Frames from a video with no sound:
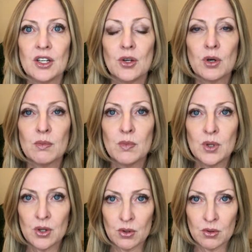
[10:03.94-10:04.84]
your
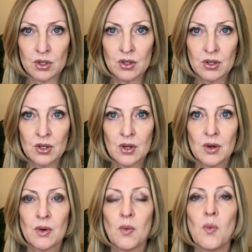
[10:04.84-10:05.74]
mood
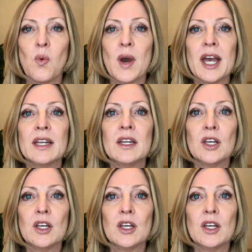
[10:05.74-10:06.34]
when